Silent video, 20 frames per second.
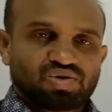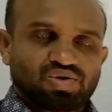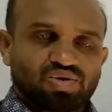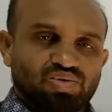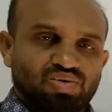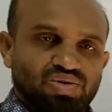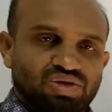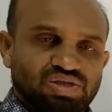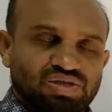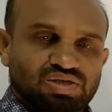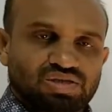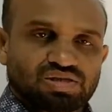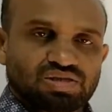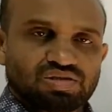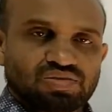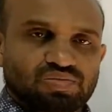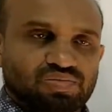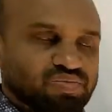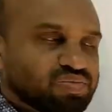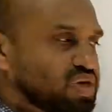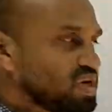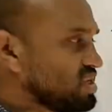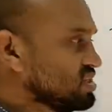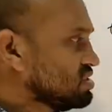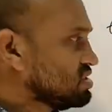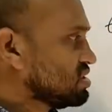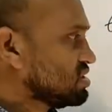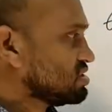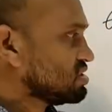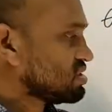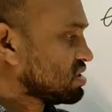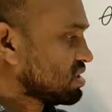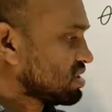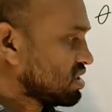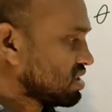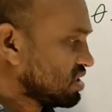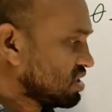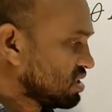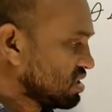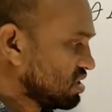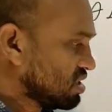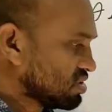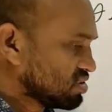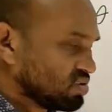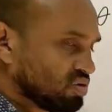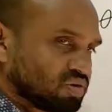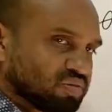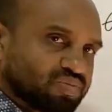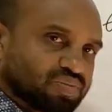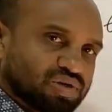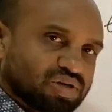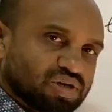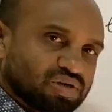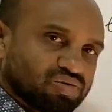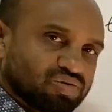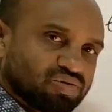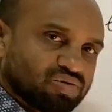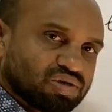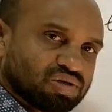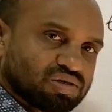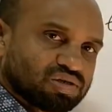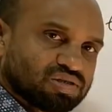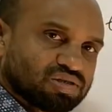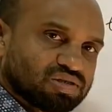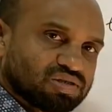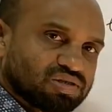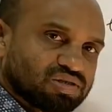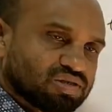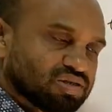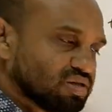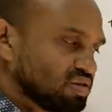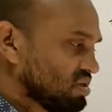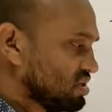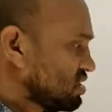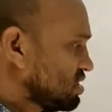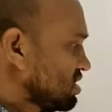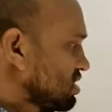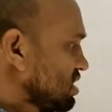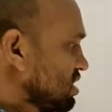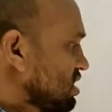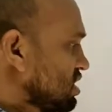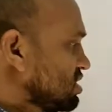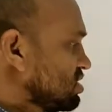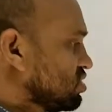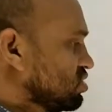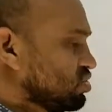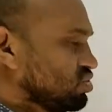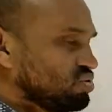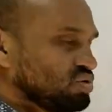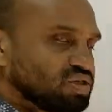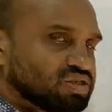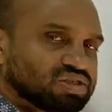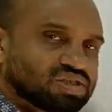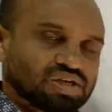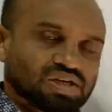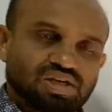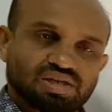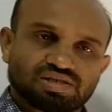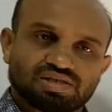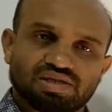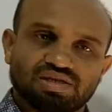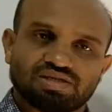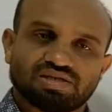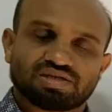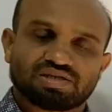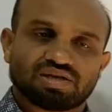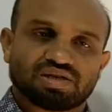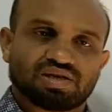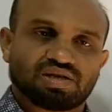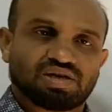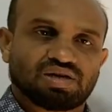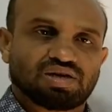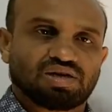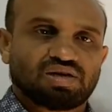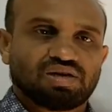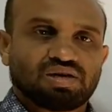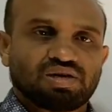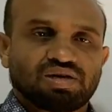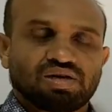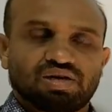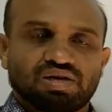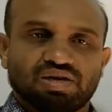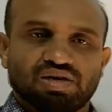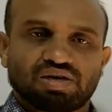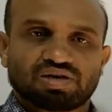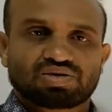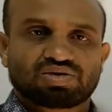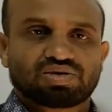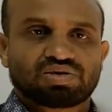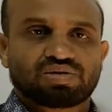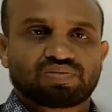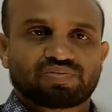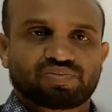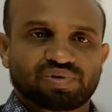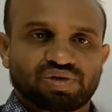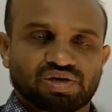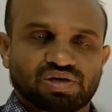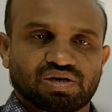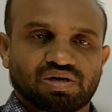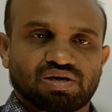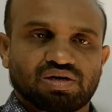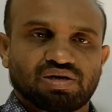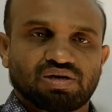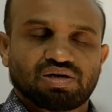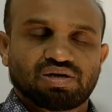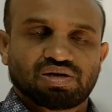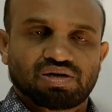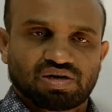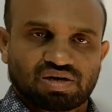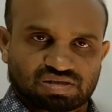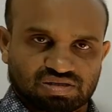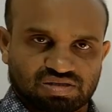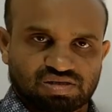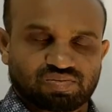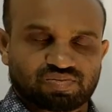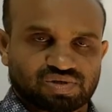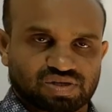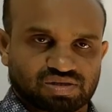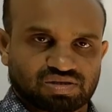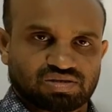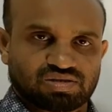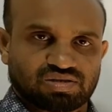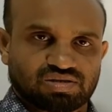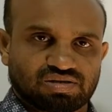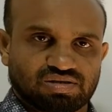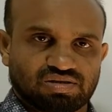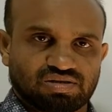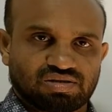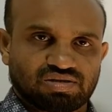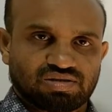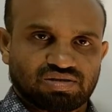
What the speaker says: Lewis bases are electron pair donors and Lewis acids are electron pair acceptors.